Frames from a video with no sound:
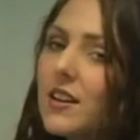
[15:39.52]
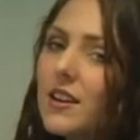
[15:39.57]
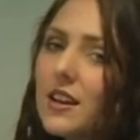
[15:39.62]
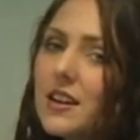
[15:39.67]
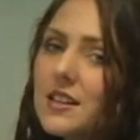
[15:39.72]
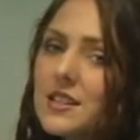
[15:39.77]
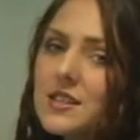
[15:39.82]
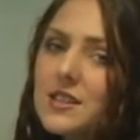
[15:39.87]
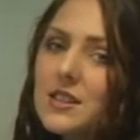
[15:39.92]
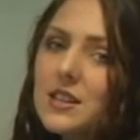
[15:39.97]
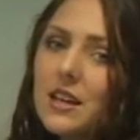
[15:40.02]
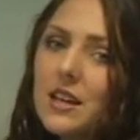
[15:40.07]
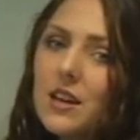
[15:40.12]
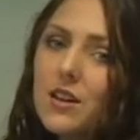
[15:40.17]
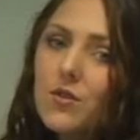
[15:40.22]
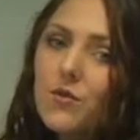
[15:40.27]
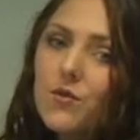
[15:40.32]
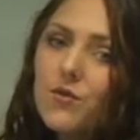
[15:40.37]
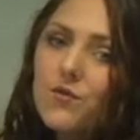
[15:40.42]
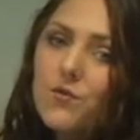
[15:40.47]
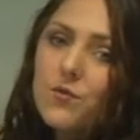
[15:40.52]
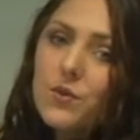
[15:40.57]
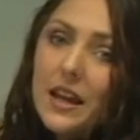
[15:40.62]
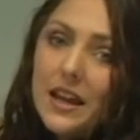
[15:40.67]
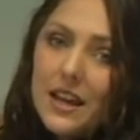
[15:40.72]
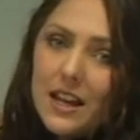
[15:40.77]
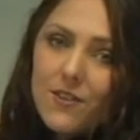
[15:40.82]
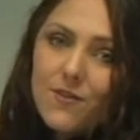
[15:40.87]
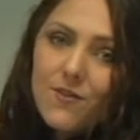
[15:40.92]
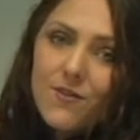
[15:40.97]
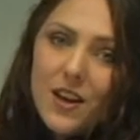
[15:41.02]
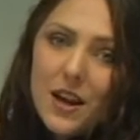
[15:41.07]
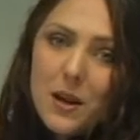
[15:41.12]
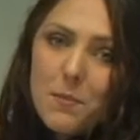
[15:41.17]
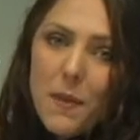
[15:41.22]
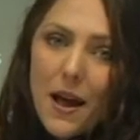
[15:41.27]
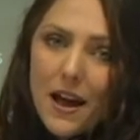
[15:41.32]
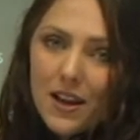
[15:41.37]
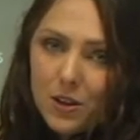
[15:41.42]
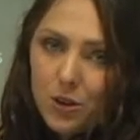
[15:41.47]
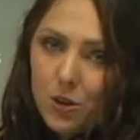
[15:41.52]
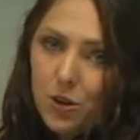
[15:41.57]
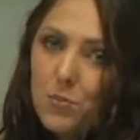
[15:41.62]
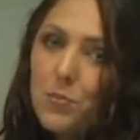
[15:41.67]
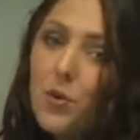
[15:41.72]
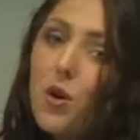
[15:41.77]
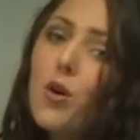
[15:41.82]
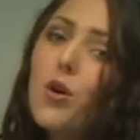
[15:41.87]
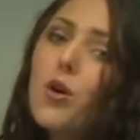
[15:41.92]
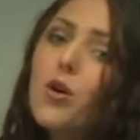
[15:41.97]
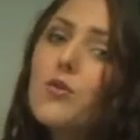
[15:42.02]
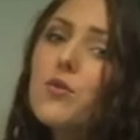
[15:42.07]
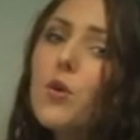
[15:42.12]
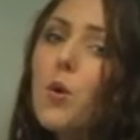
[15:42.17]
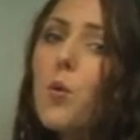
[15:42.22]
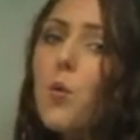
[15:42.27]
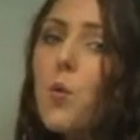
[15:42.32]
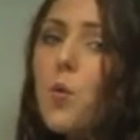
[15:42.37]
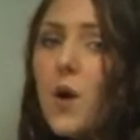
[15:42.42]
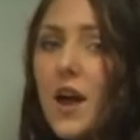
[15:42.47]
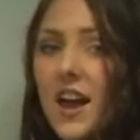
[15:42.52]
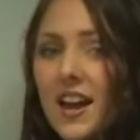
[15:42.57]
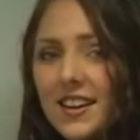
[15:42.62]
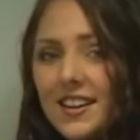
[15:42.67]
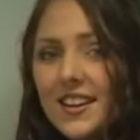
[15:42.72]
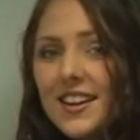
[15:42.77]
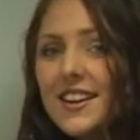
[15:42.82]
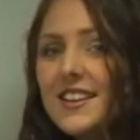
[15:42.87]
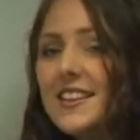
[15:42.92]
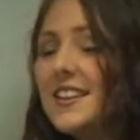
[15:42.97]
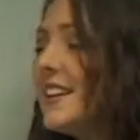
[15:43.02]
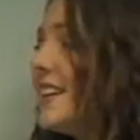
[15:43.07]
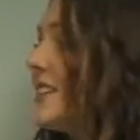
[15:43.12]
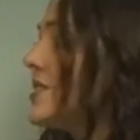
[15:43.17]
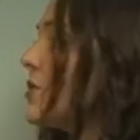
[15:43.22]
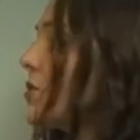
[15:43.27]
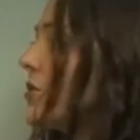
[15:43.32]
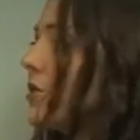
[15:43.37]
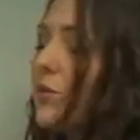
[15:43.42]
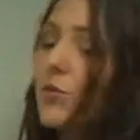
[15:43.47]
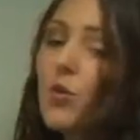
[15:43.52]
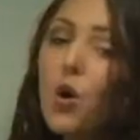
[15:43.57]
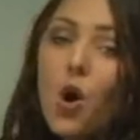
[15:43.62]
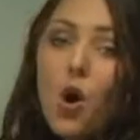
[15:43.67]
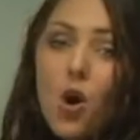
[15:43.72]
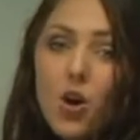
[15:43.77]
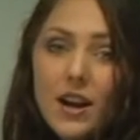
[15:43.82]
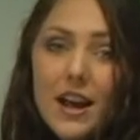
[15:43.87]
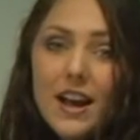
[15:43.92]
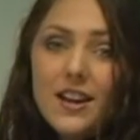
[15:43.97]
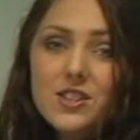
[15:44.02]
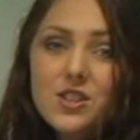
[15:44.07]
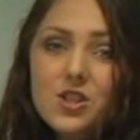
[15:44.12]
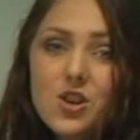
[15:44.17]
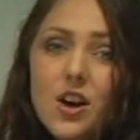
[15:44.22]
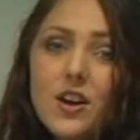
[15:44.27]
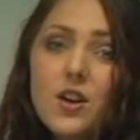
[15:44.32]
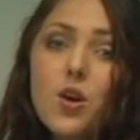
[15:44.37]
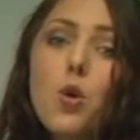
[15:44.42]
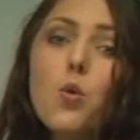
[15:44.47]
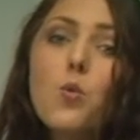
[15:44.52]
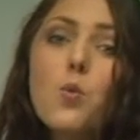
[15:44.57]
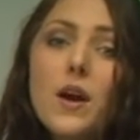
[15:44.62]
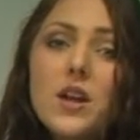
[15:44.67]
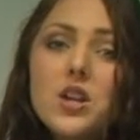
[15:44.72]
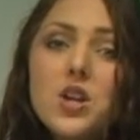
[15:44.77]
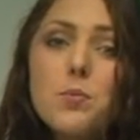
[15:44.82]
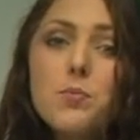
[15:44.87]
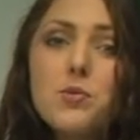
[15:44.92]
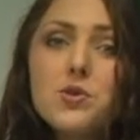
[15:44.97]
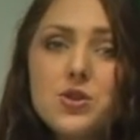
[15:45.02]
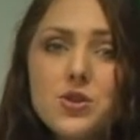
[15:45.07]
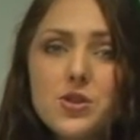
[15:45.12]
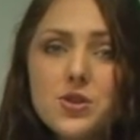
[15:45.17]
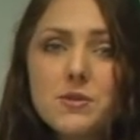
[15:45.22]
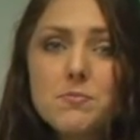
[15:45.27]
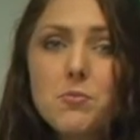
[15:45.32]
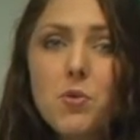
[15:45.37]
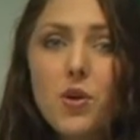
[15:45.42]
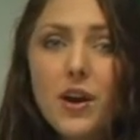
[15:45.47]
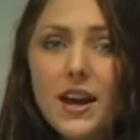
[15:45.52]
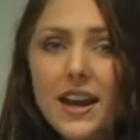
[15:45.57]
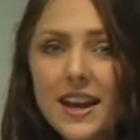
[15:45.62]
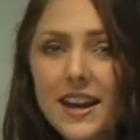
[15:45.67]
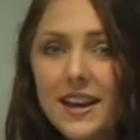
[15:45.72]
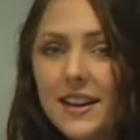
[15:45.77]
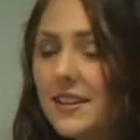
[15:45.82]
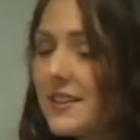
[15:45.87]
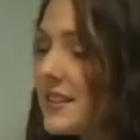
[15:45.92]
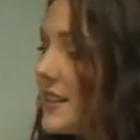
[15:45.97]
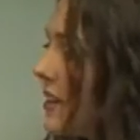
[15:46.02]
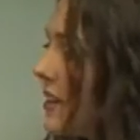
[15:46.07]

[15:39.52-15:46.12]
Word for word: is the negative feedback loop of when it is hot outside or when you produce more heat.